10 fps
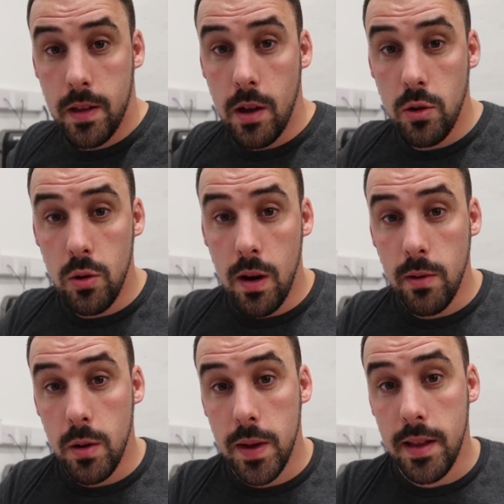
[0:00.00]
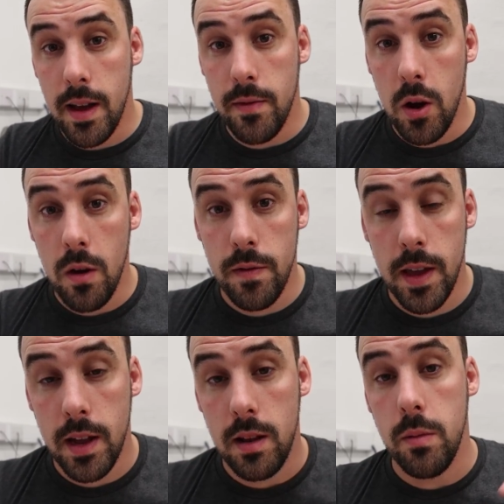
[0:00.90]
Because as you know, I'm going to be diving off,
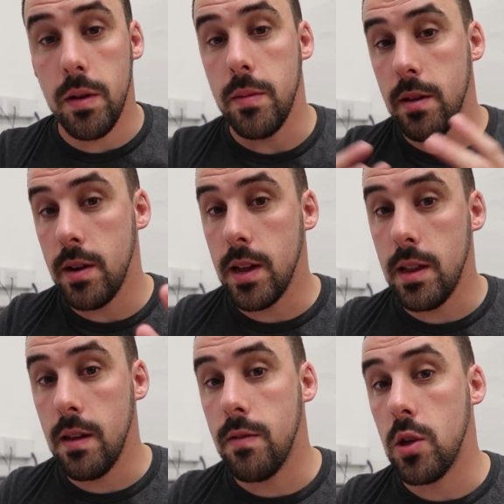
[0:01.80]
taking a little bit of maternity leave.